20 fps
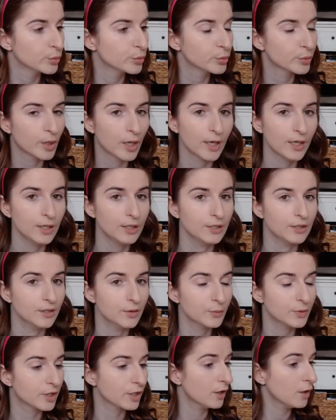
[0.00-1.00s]
Okay,
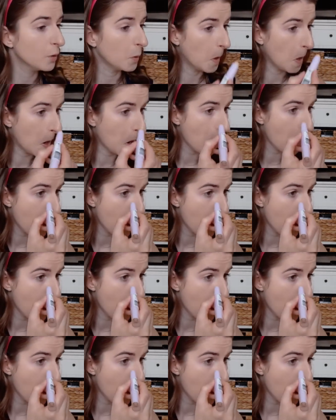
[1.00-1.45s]
here we go.